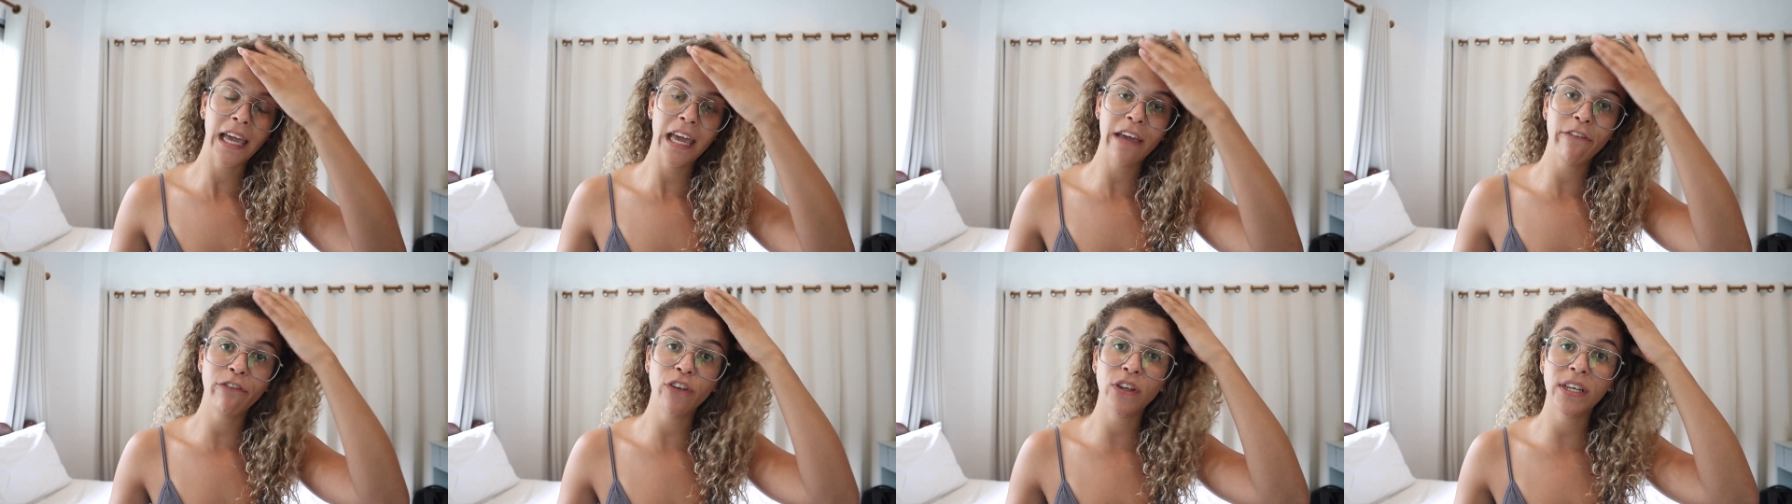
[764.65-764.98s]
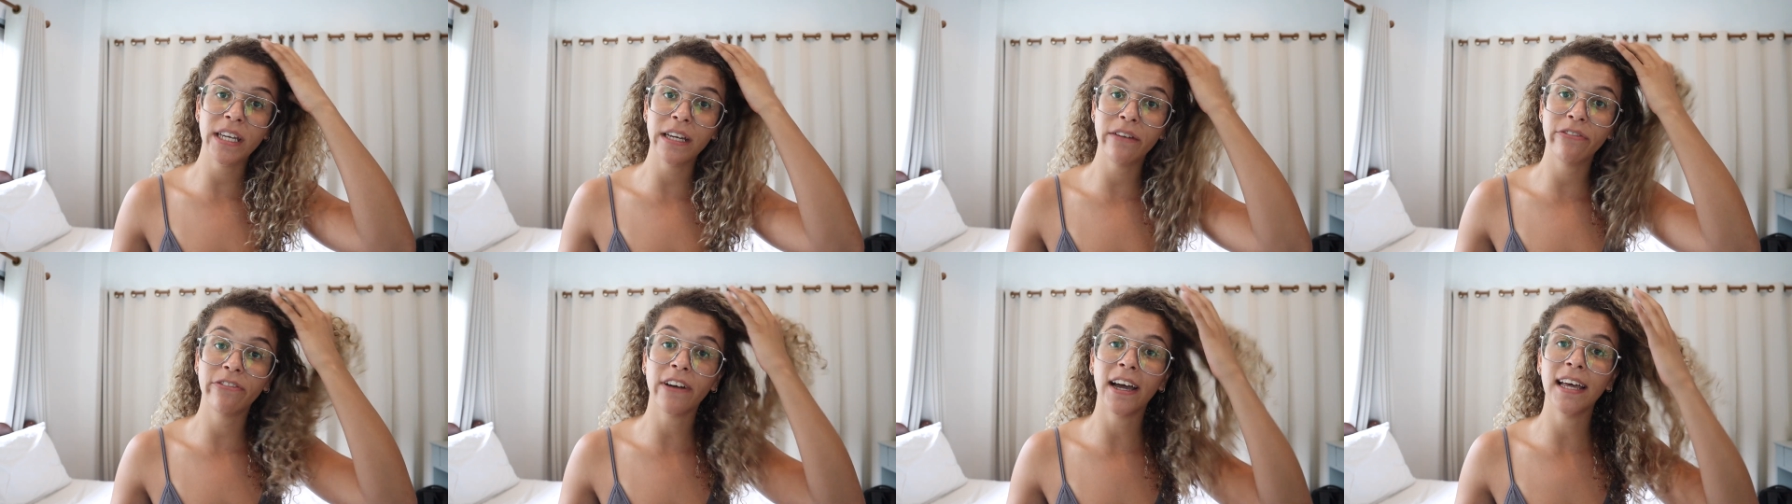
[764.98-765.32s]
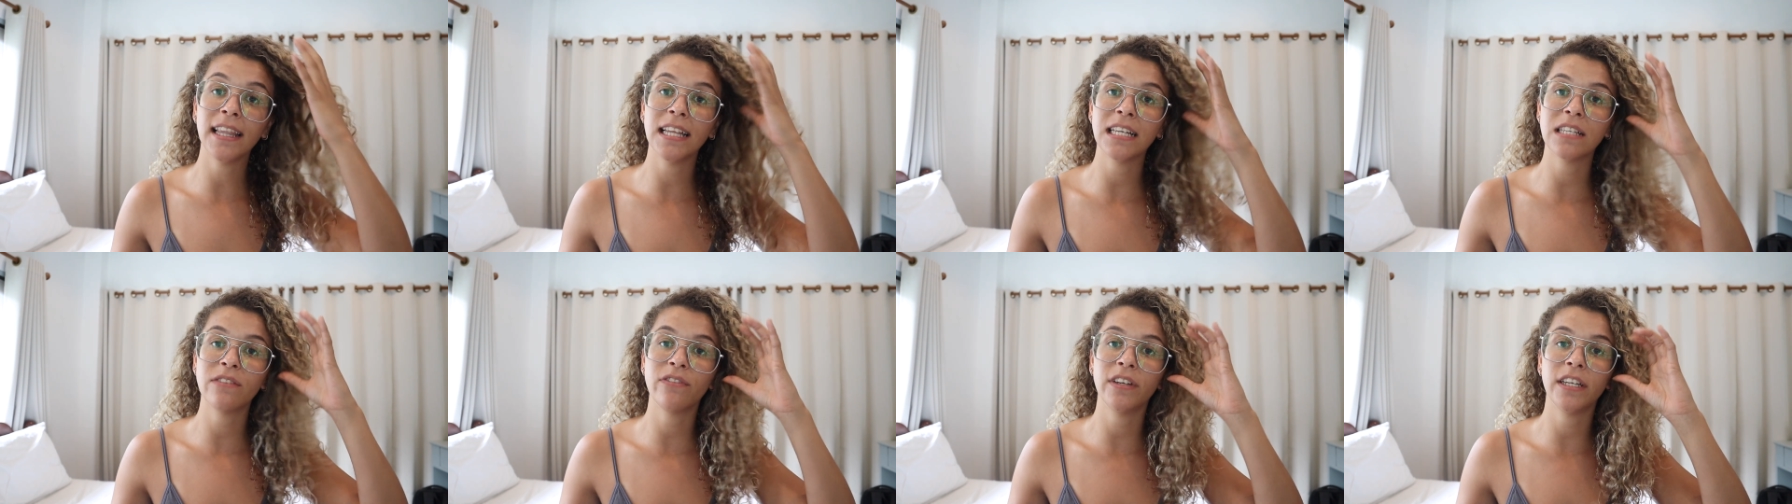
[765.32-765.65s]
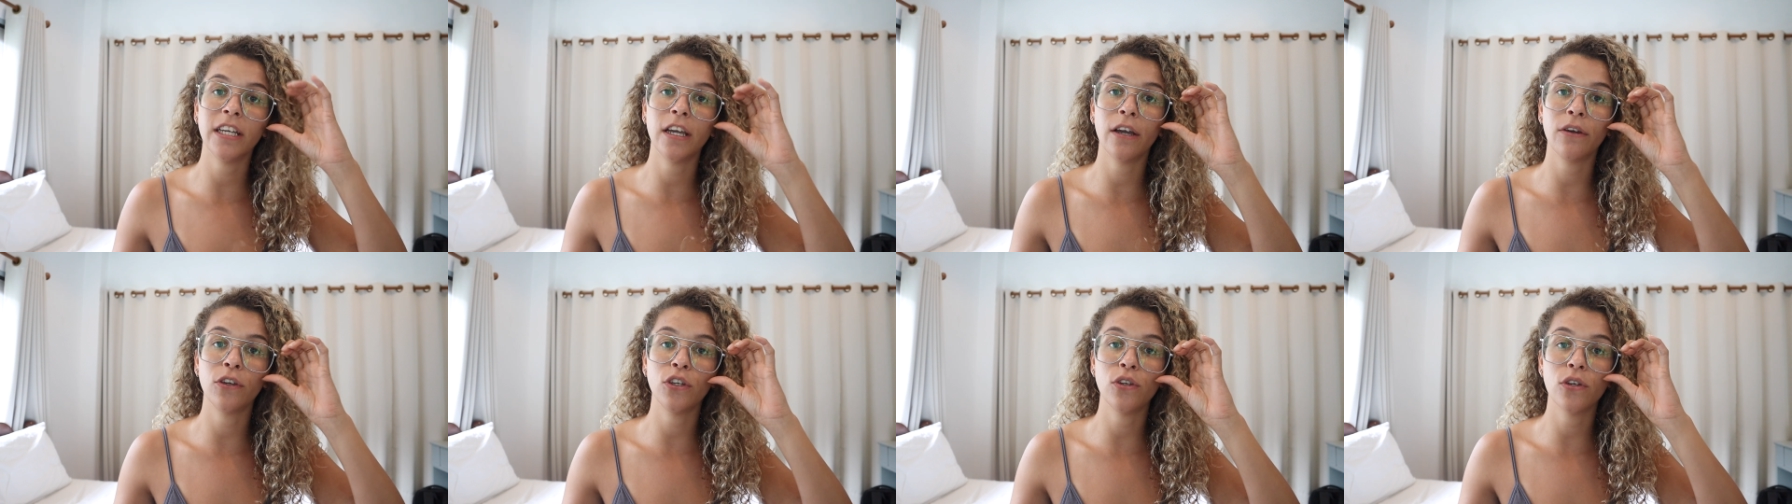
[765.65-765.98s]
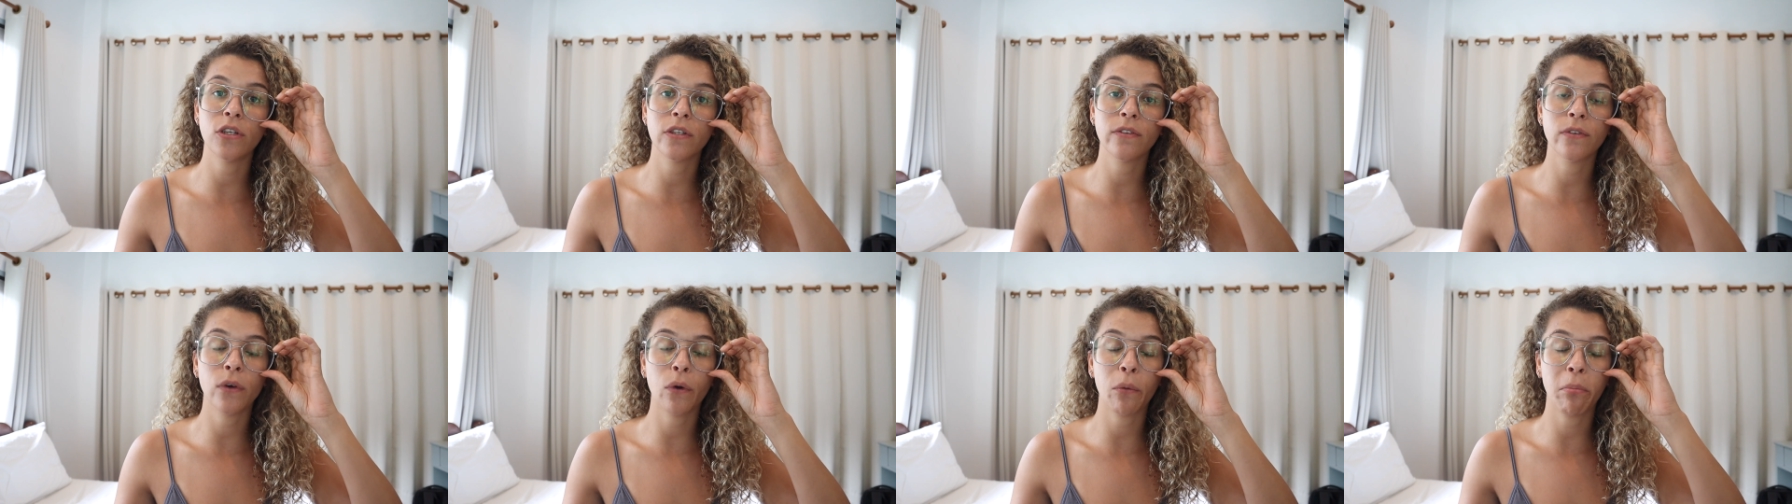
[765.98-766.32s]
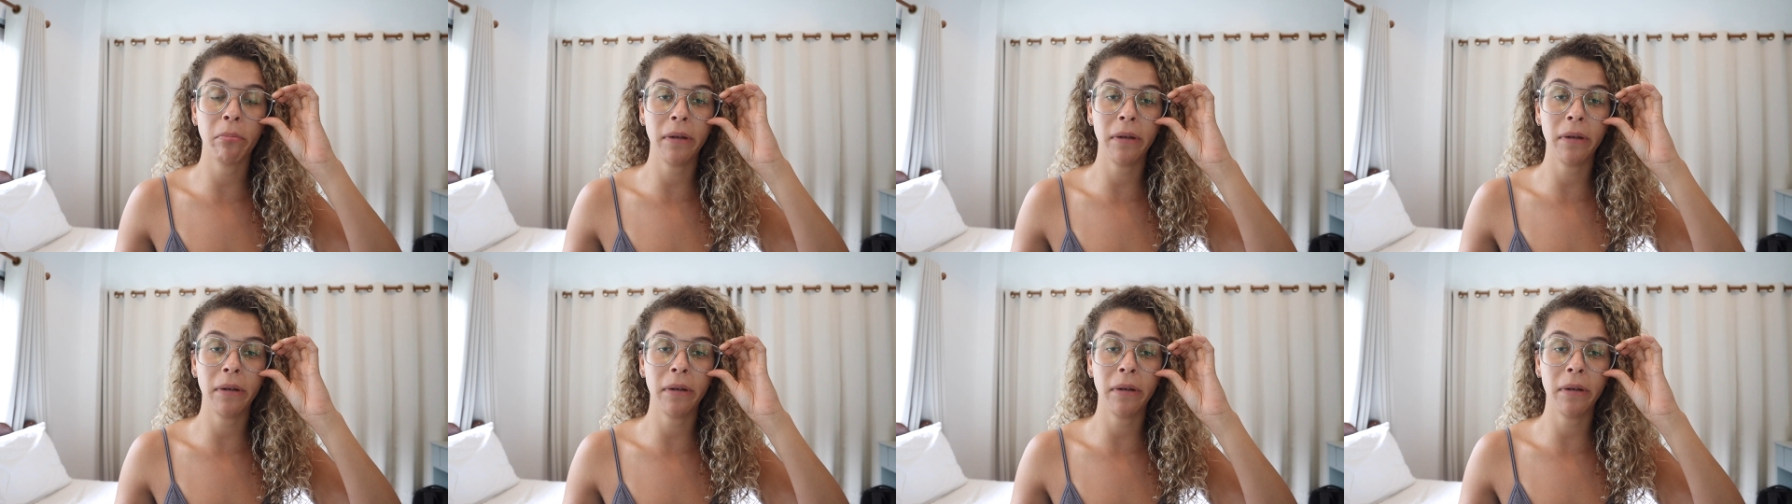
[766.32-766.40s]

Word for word: If you did find this video useful,